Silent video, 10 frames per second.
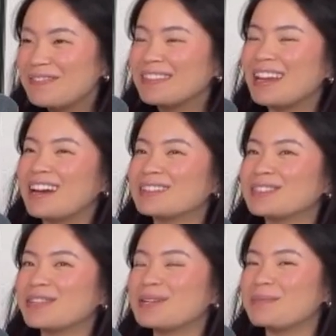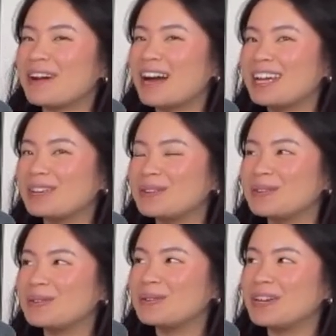Yeah, it was for a bride
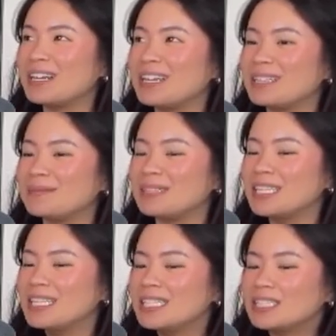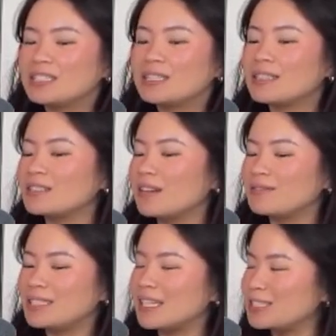who she like
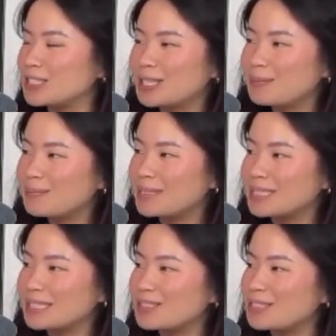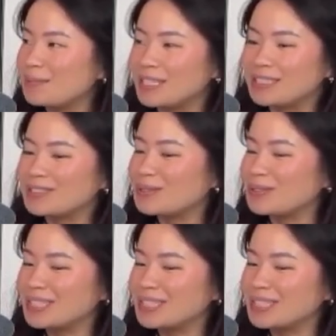loved ketchup, and so she made her whole